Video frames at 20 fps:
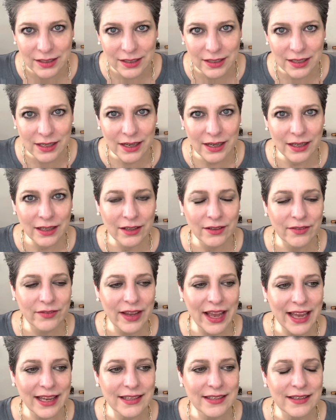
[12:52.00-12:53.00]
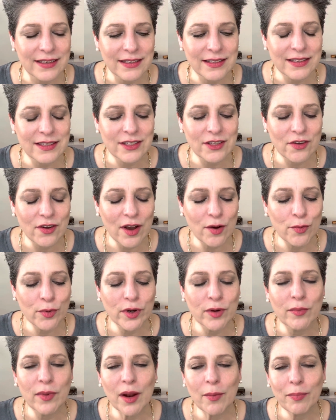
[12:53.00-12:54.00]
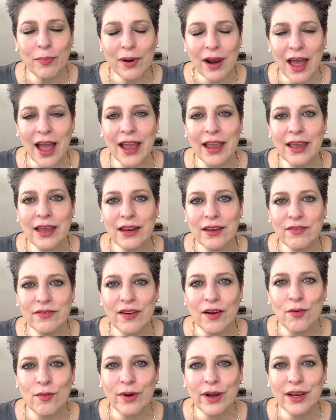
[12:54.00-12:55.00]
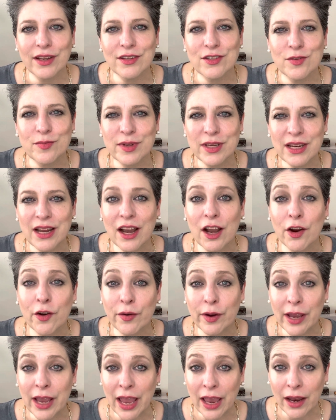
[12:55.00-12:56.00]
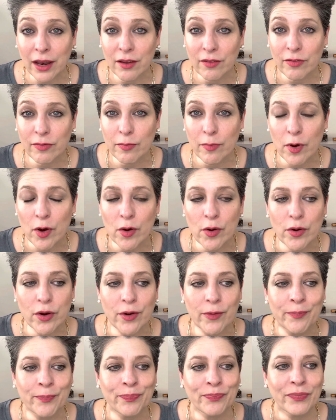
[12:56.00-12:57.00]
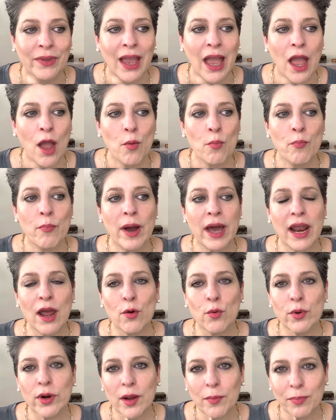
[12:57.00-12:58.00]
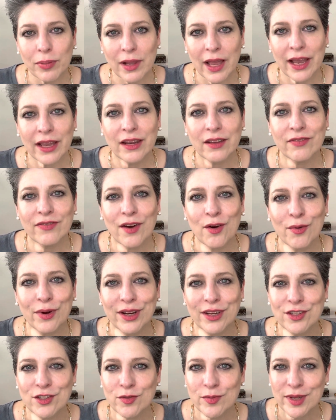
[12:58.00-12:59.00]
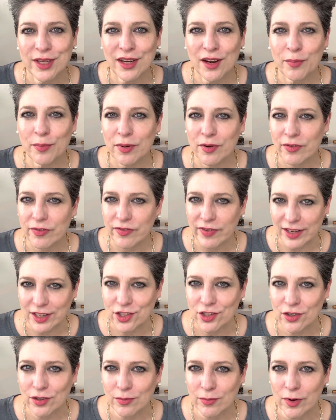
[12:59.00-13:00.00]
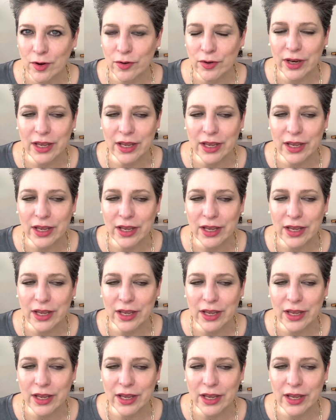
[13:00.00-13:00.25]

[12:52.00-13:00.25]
kind of essence, so I wouldn't apply it if I wanted to be in a creative mode, but I would apply it if I wanted to be in a professional mode.